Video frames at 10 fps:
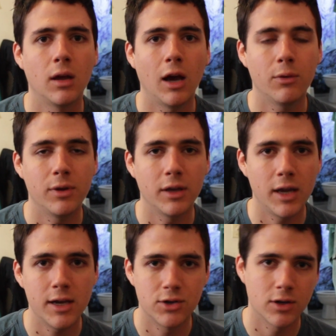how we
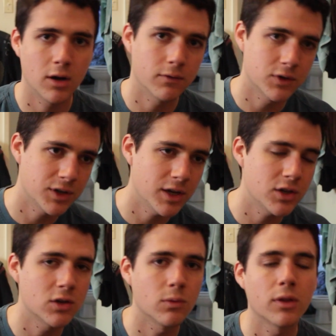engage in
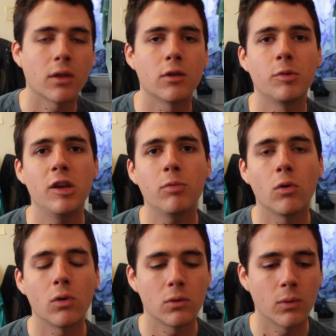conversation with other
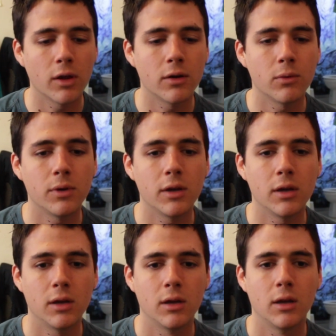people, and whether
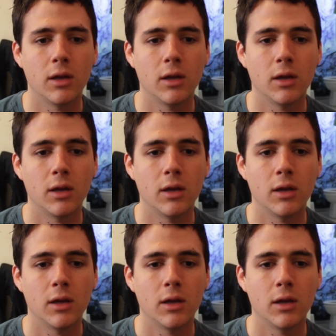we